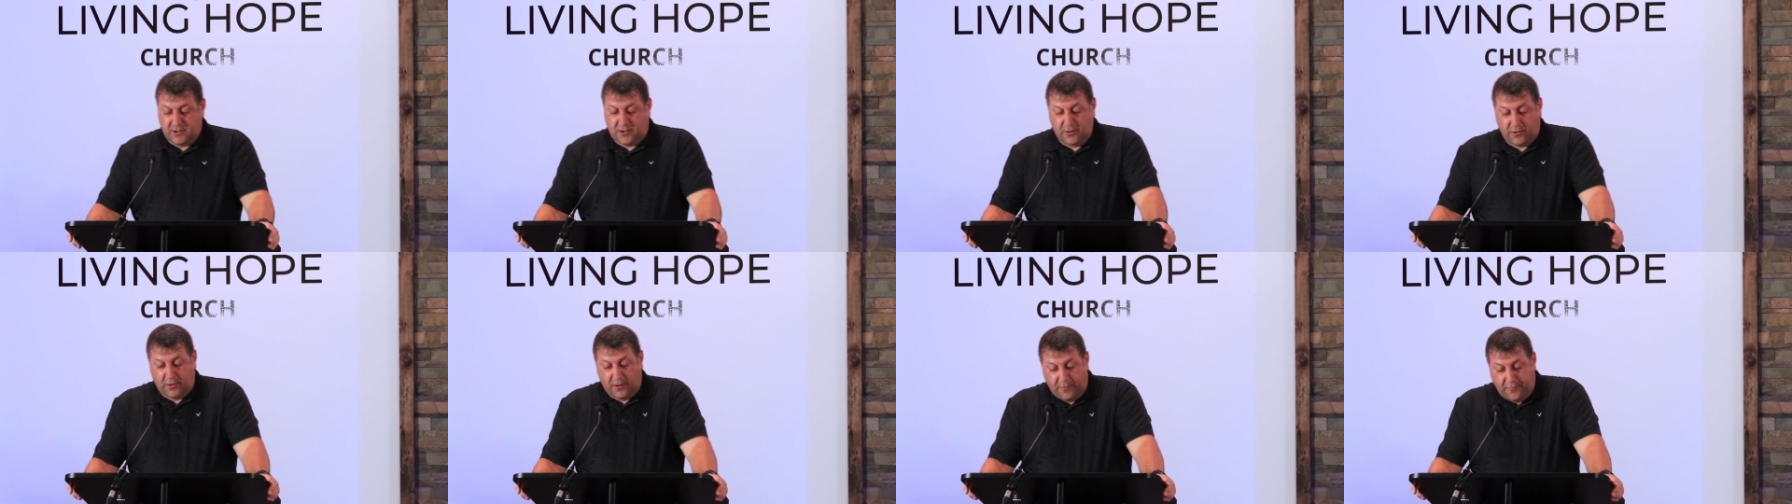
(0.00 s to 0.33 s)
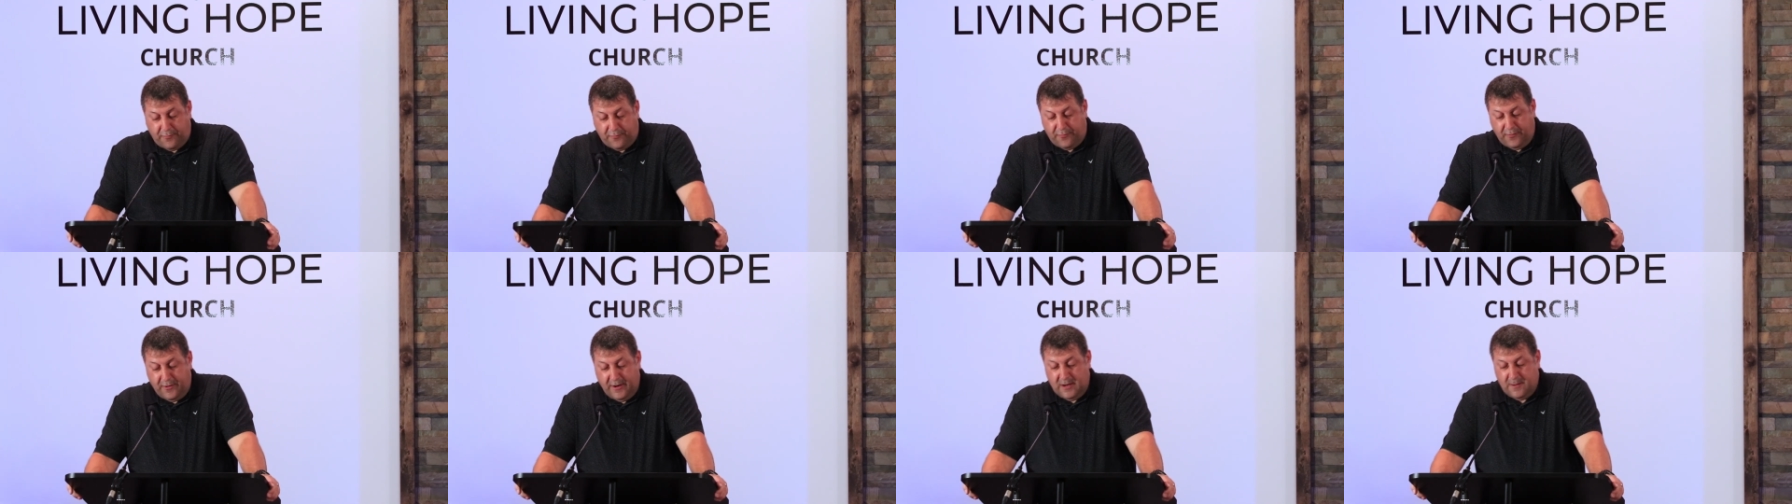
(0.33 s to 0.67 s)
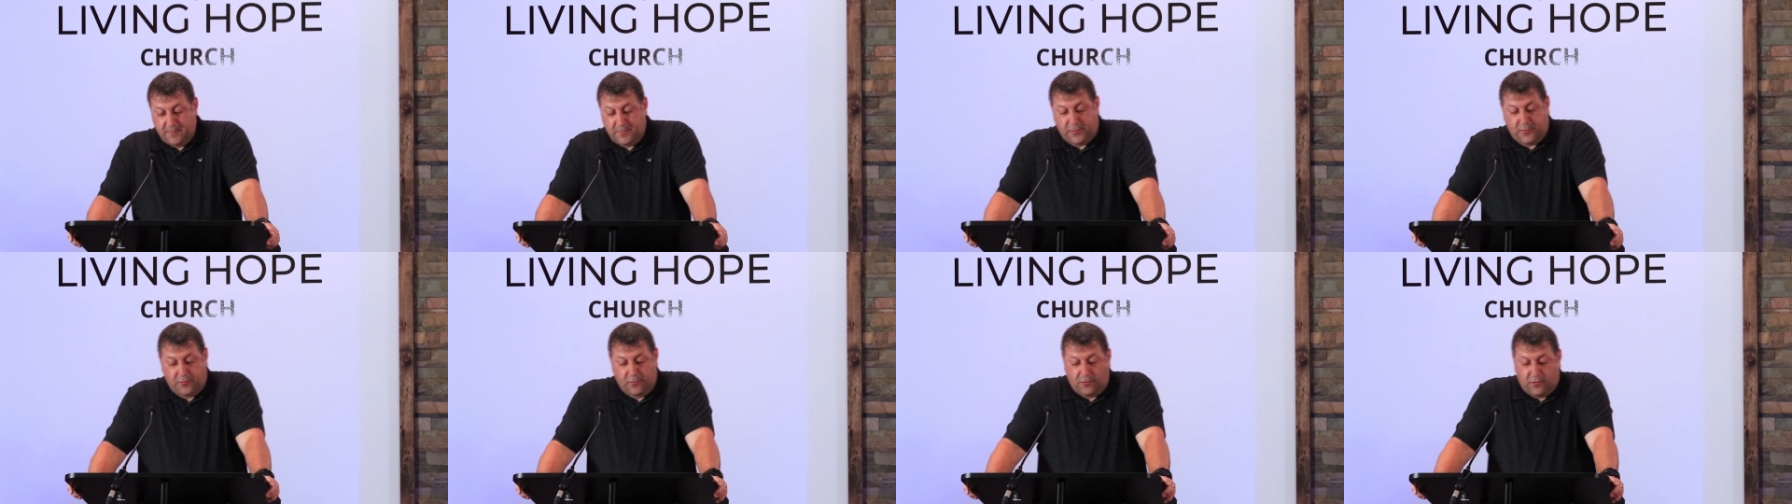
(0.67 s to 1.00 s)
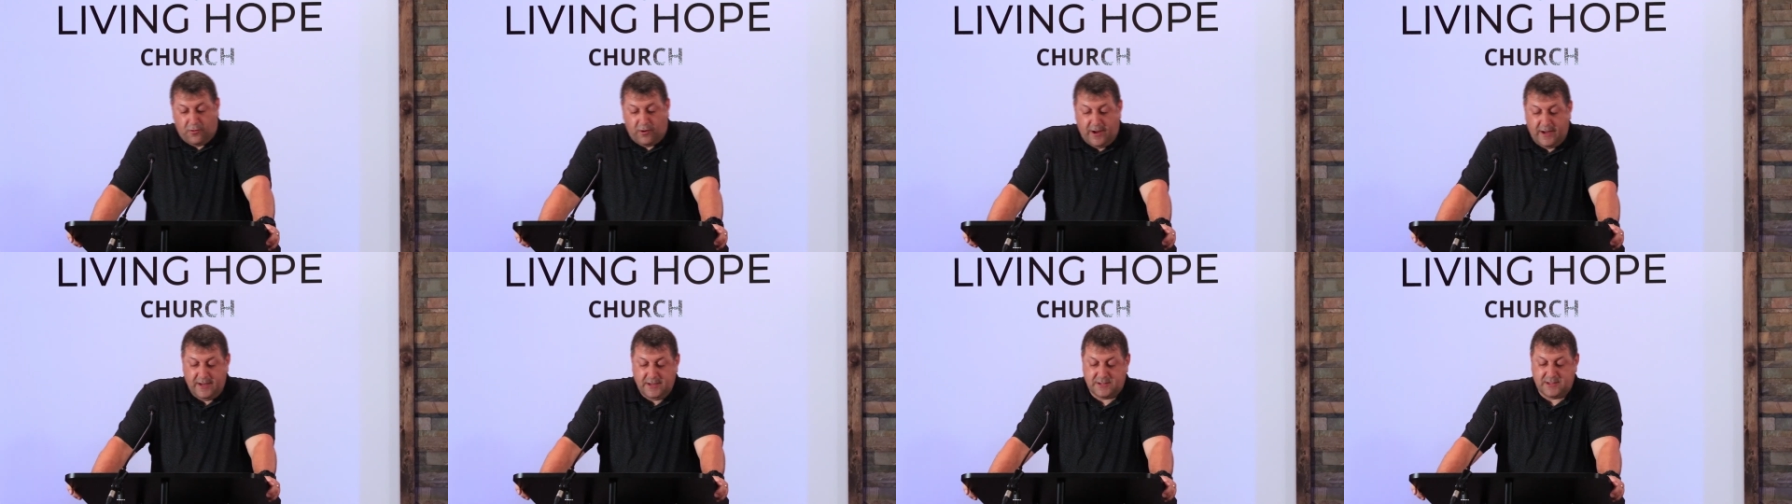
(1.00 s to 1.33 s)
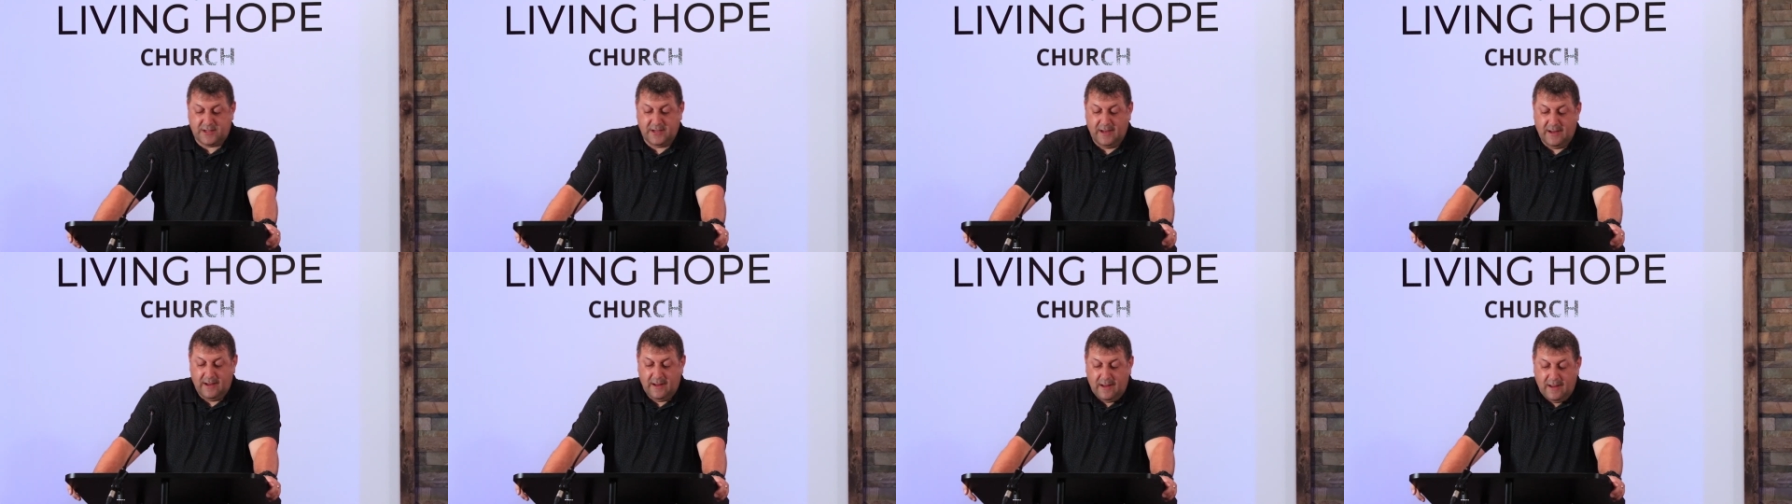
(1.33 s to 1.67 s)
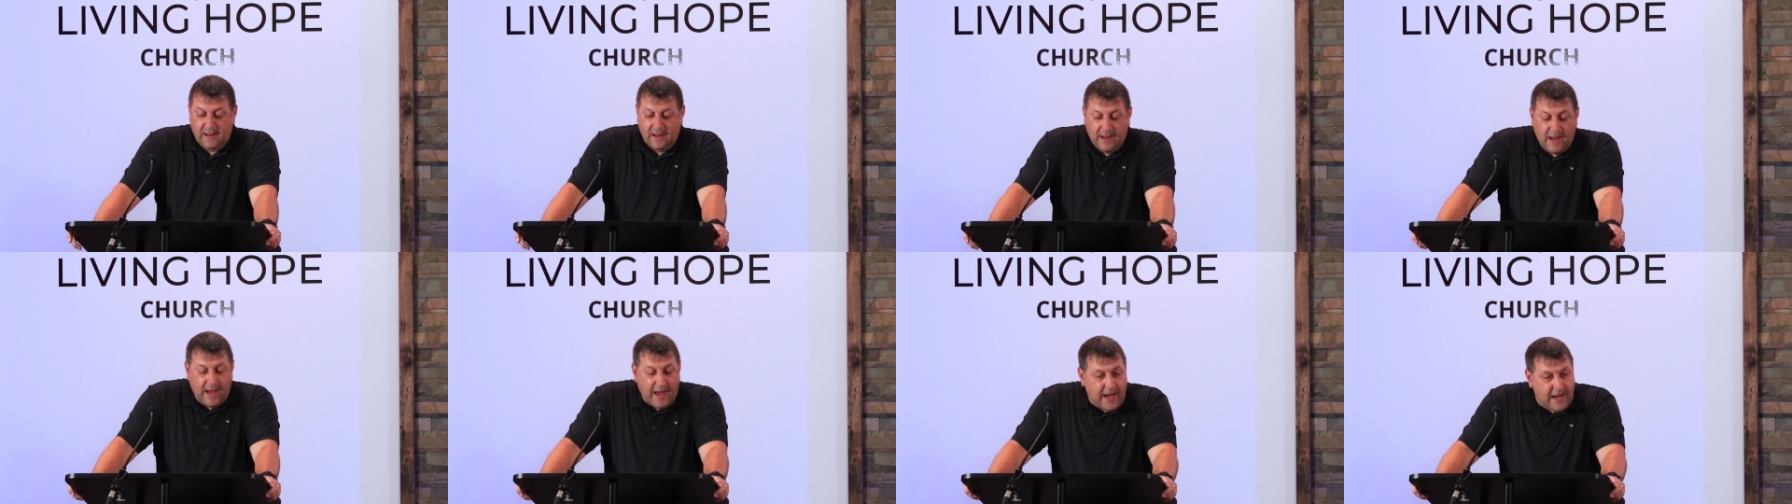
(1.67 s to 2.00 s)
to their freedom through Christ
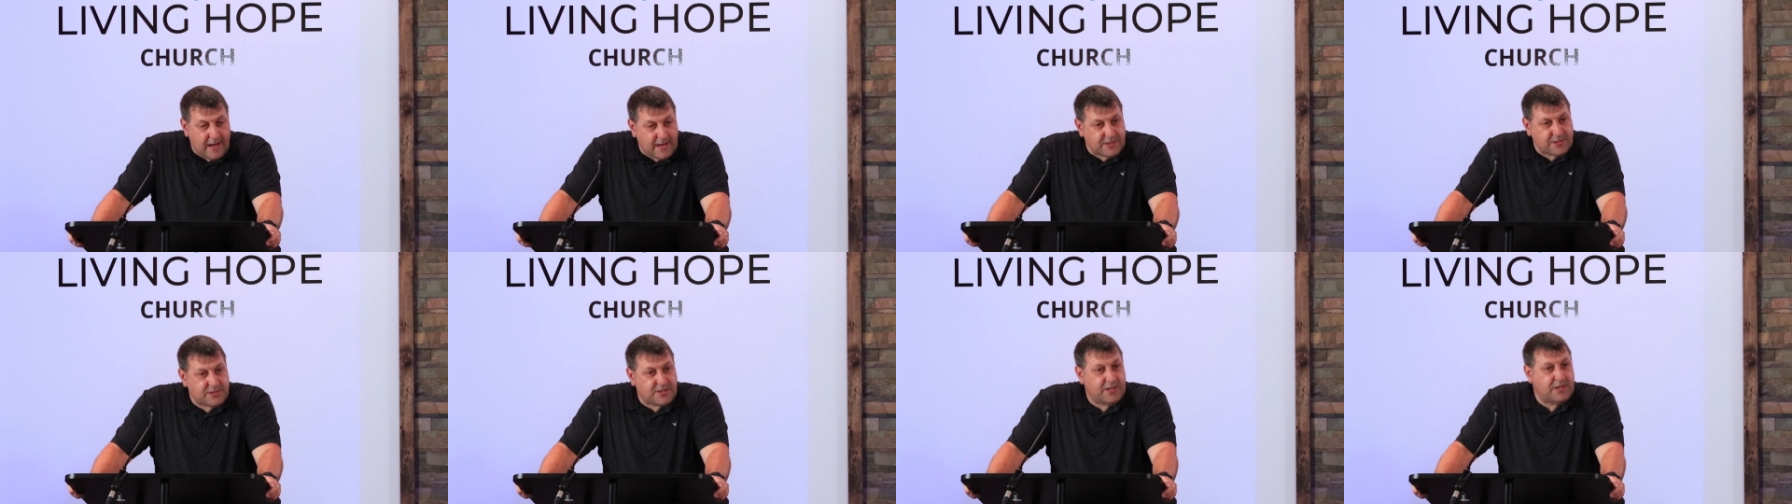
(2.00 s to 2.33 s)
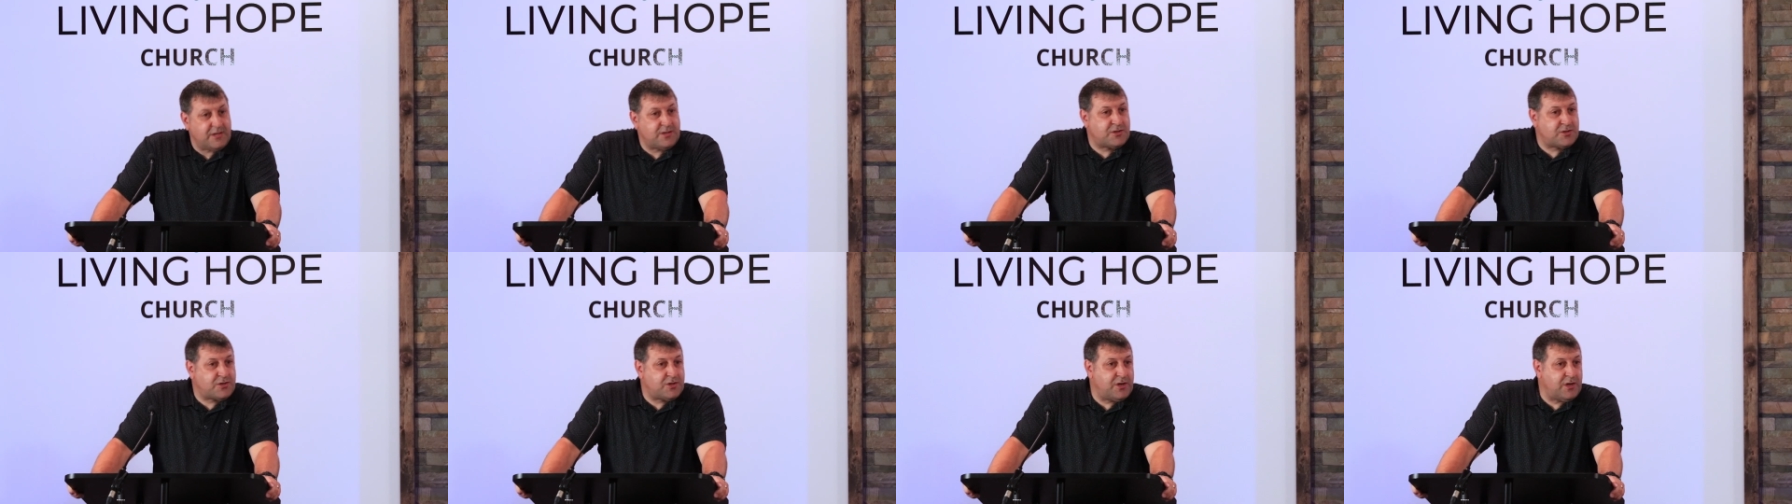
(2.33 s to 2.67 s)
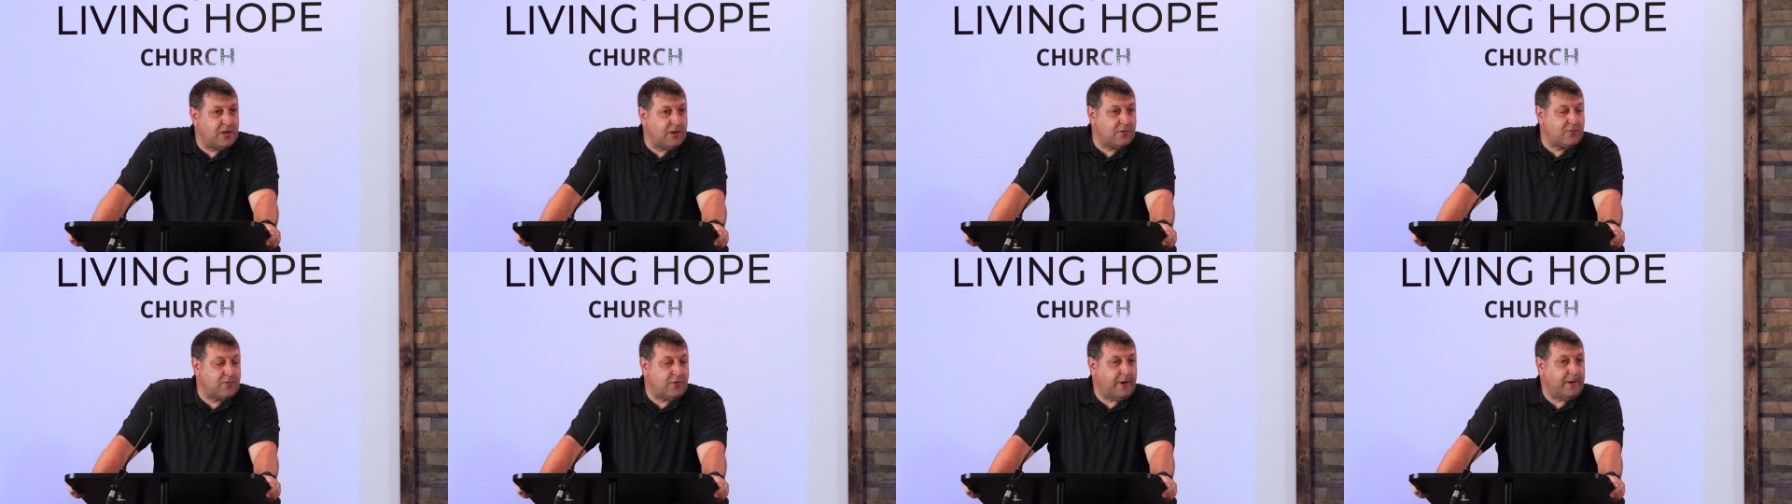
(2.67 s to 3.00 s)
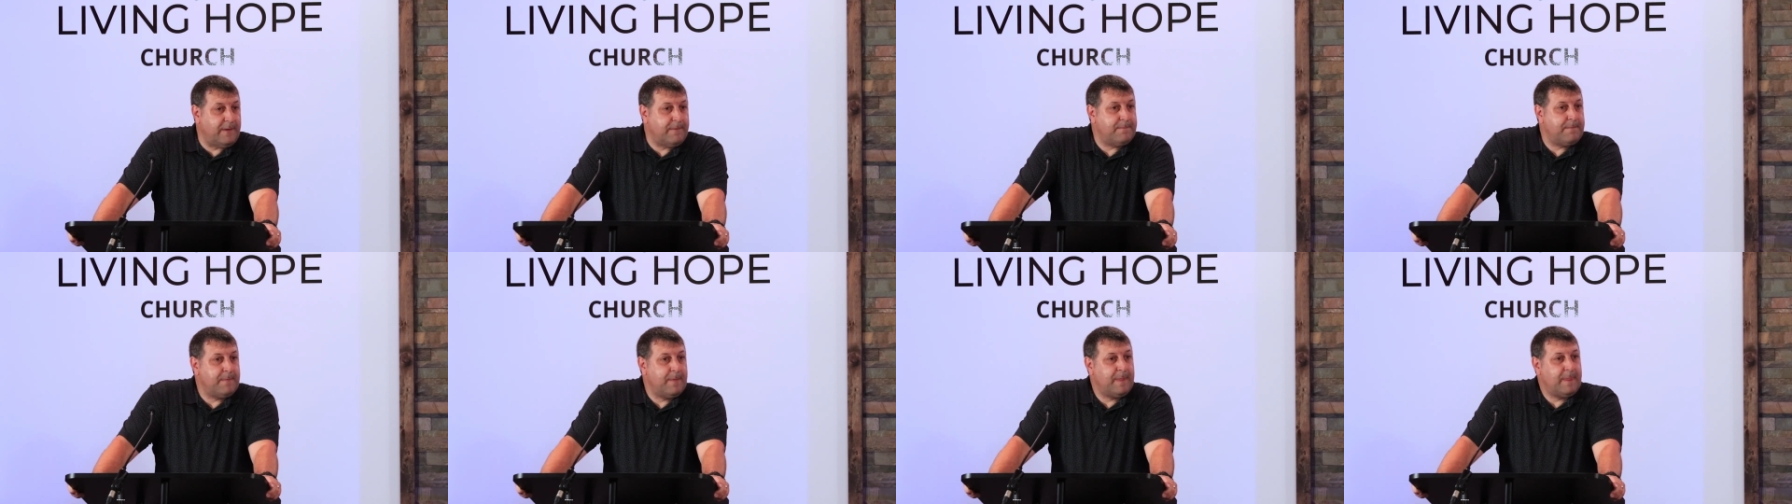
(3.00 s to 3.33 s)
as his children,